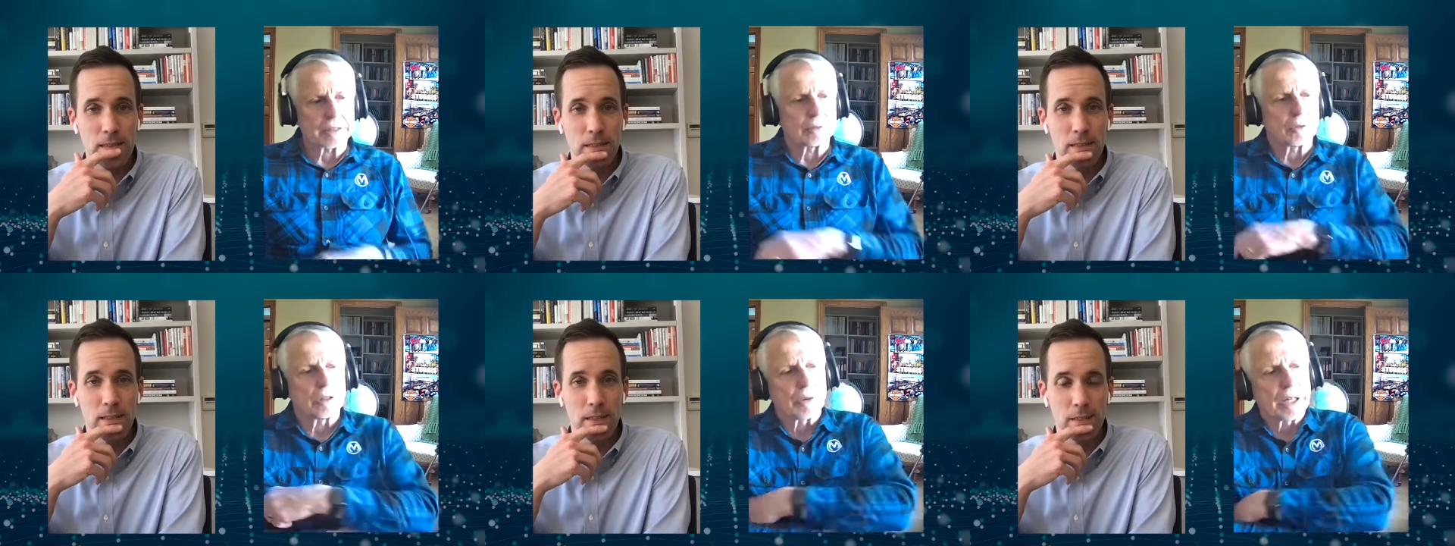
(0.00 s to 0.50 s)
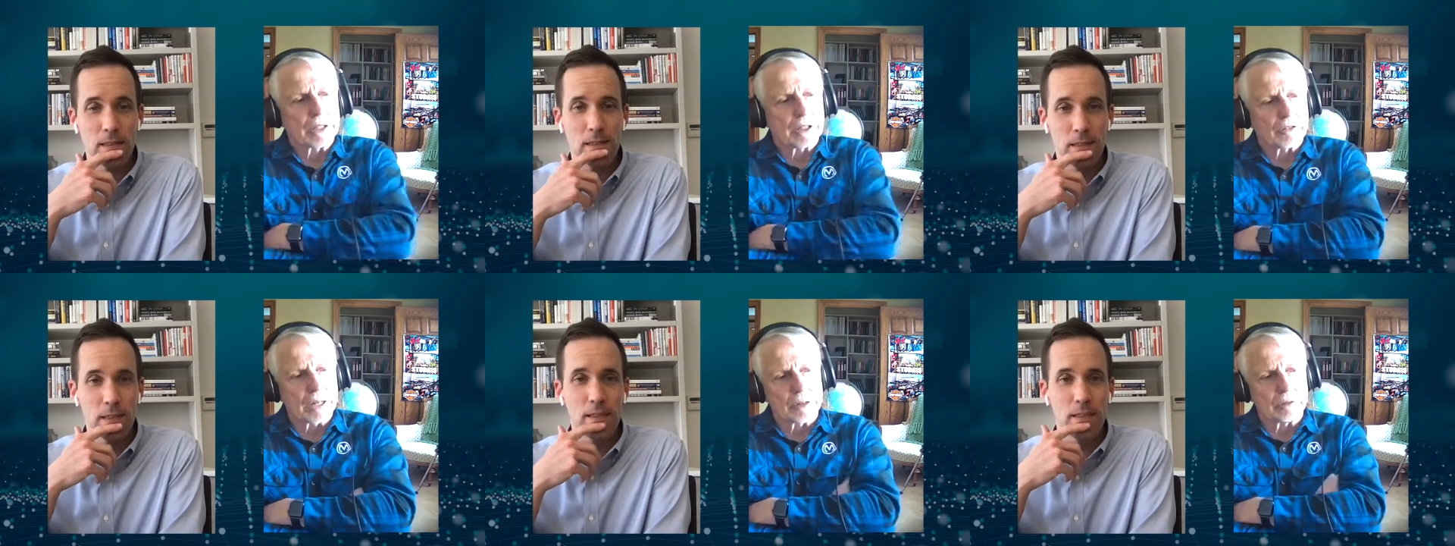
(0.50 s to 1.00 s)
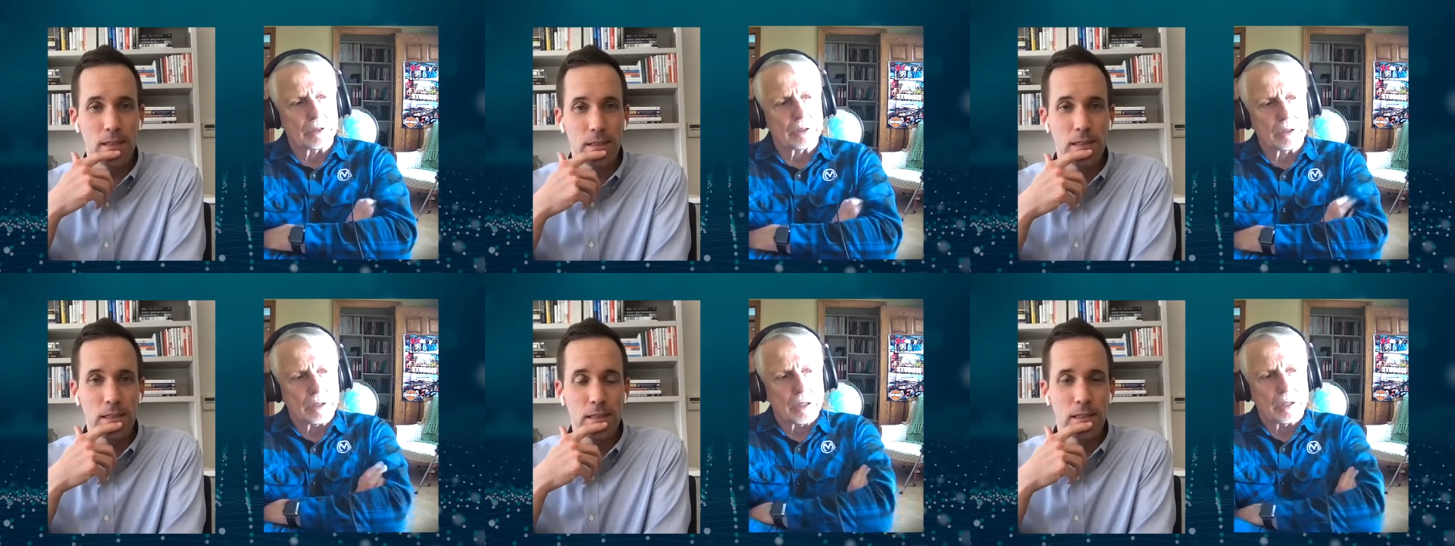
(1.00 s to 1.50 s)
Speaker 1: We're breaking ground
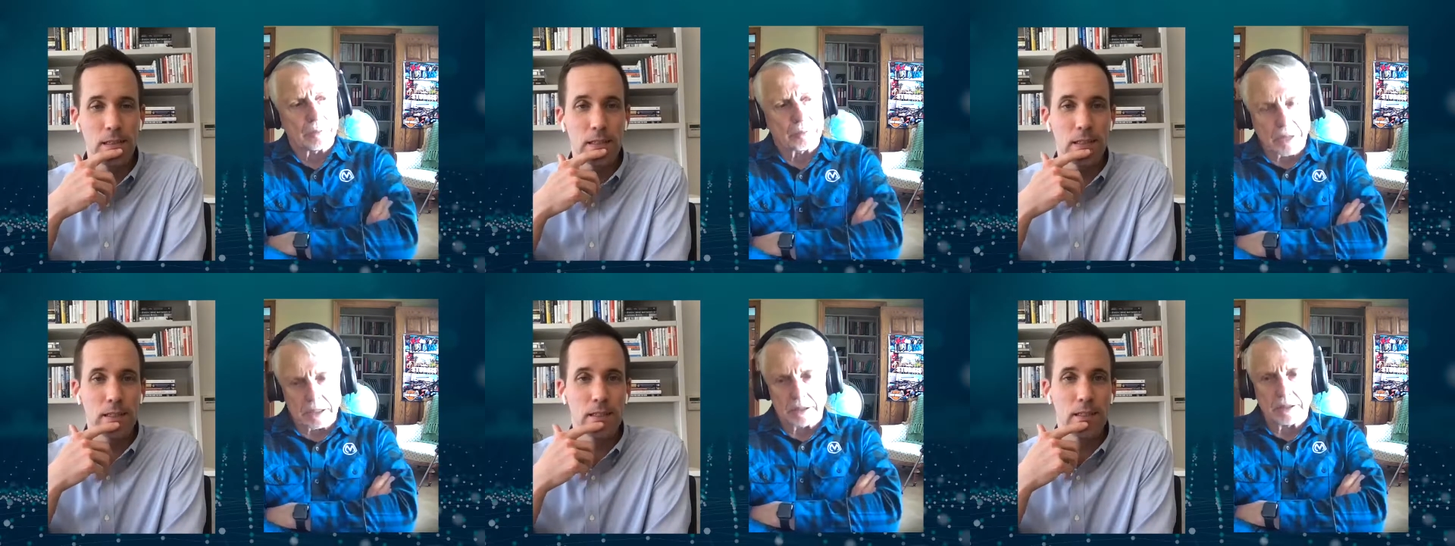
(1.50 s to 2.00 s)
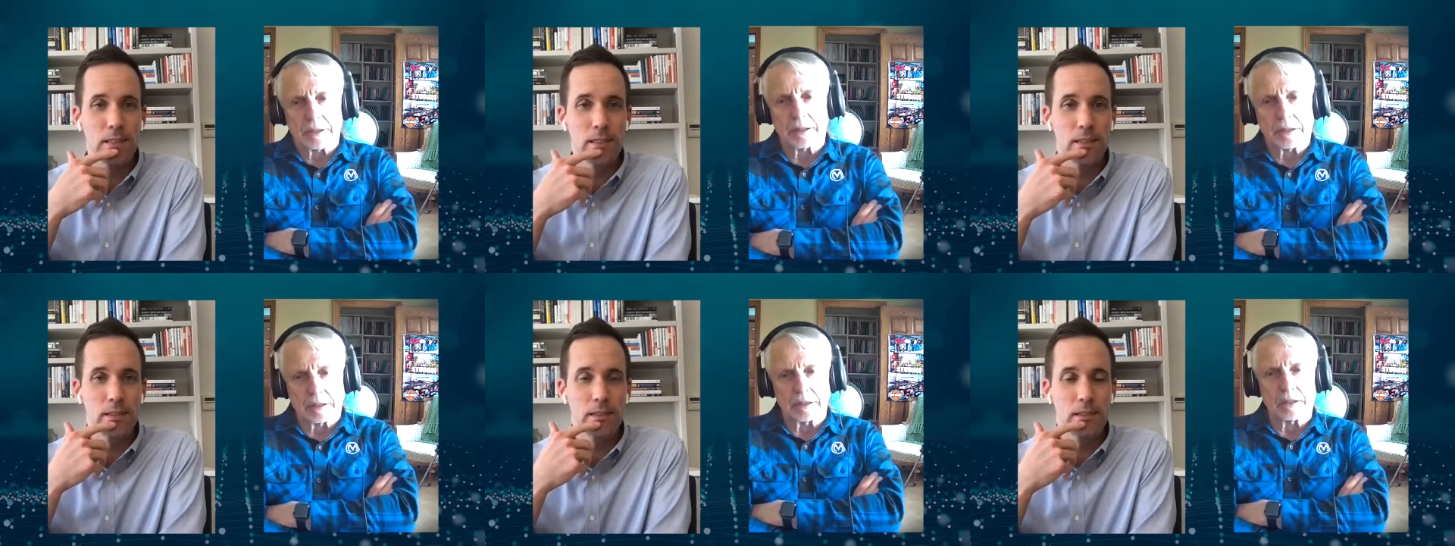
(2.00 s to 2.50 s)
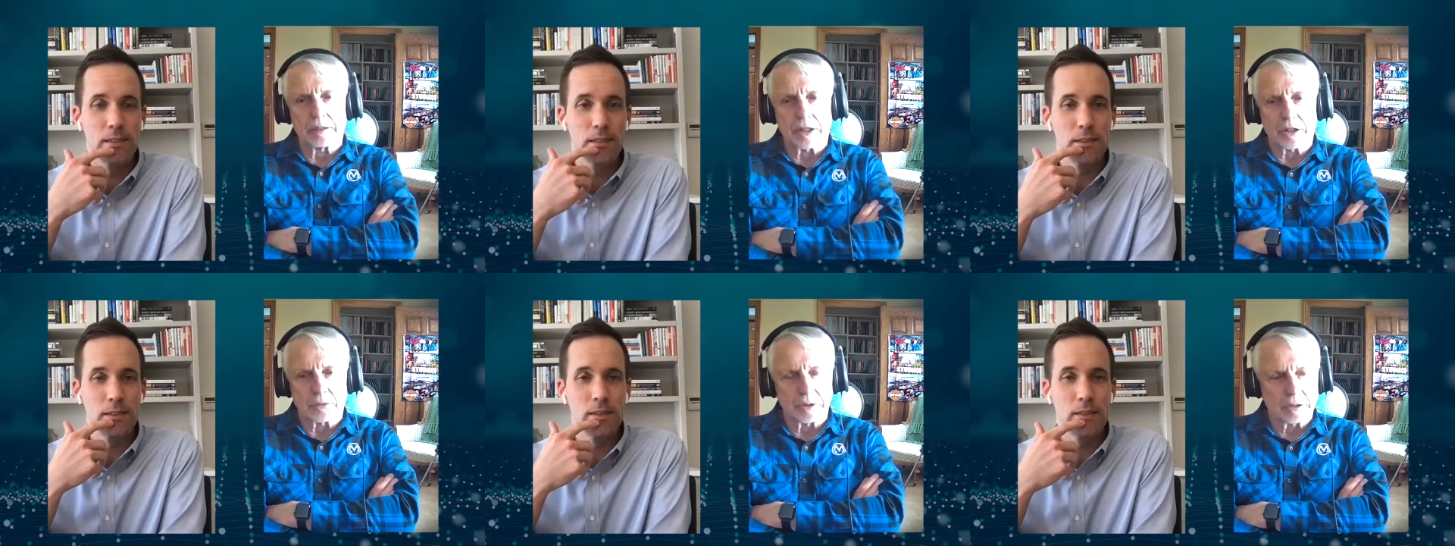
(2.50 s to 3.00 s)
on Monday on another
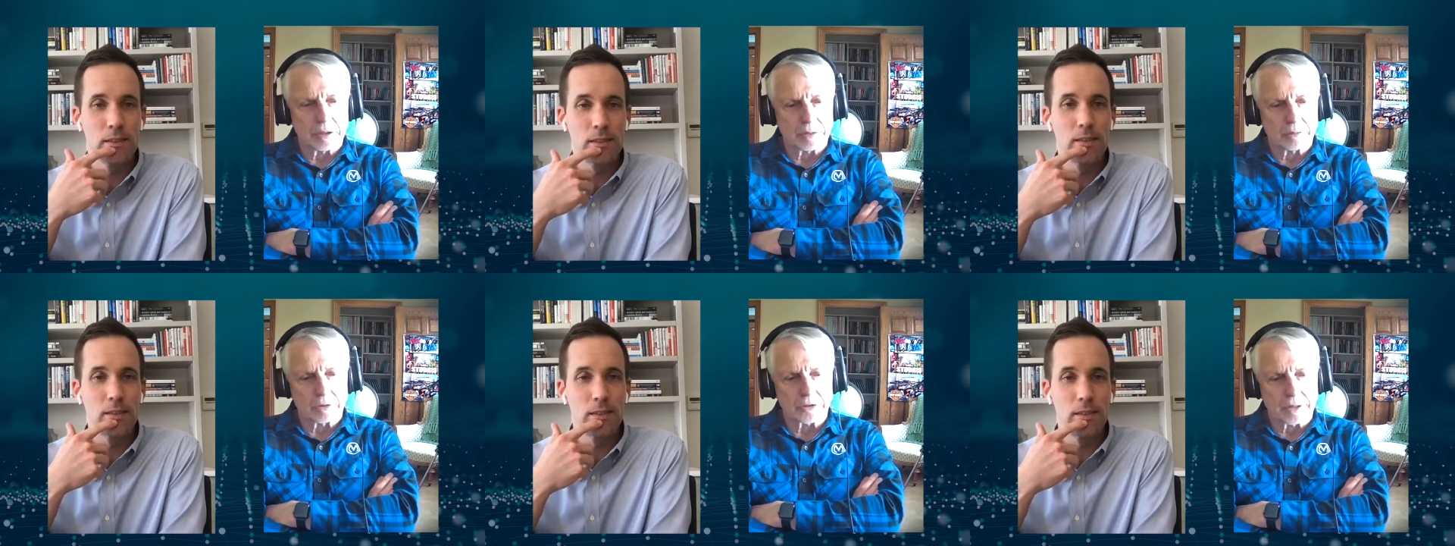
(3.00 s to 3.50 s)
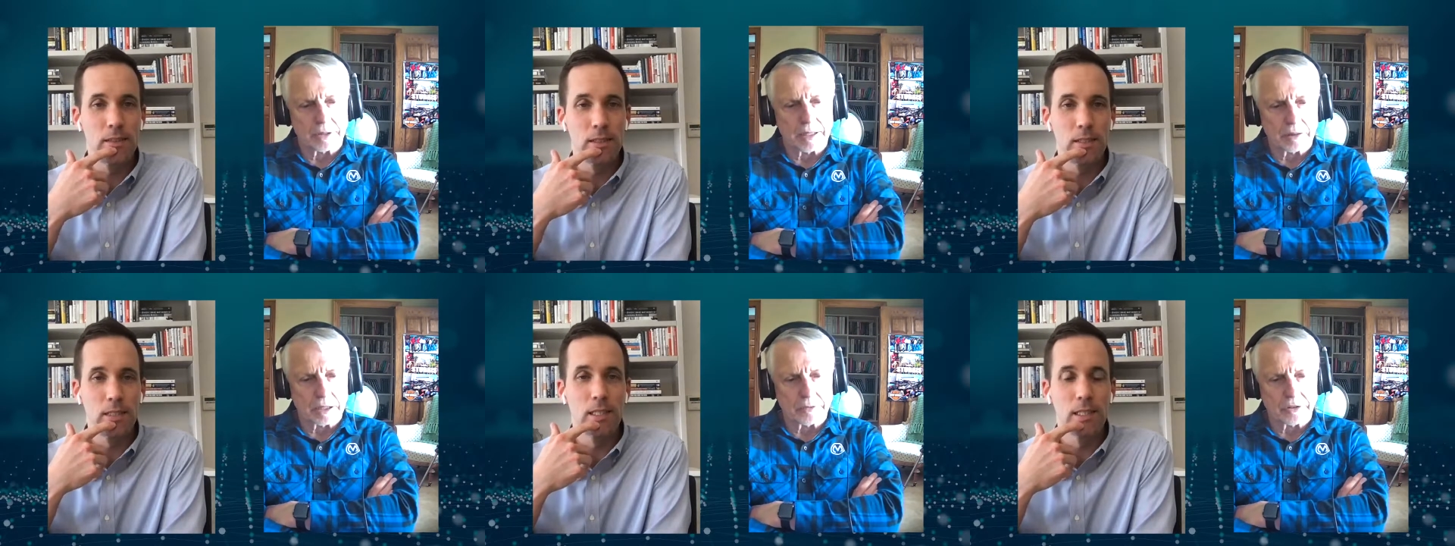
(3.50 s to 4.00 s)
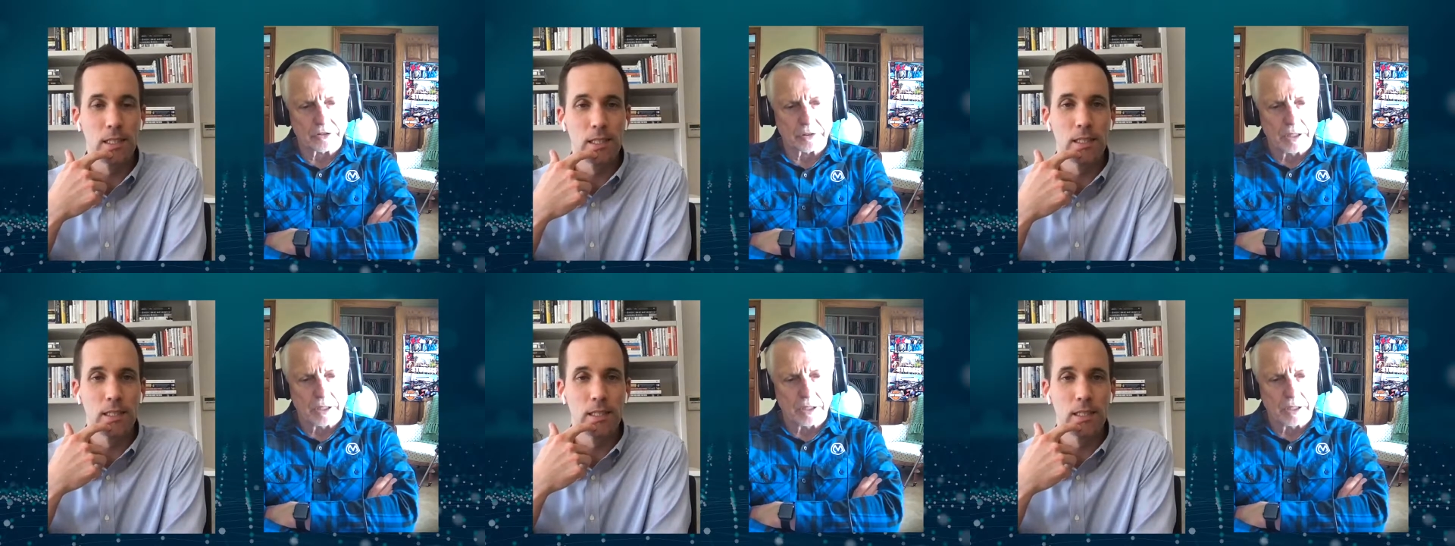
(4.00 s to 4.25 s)
one, and so that'll give us.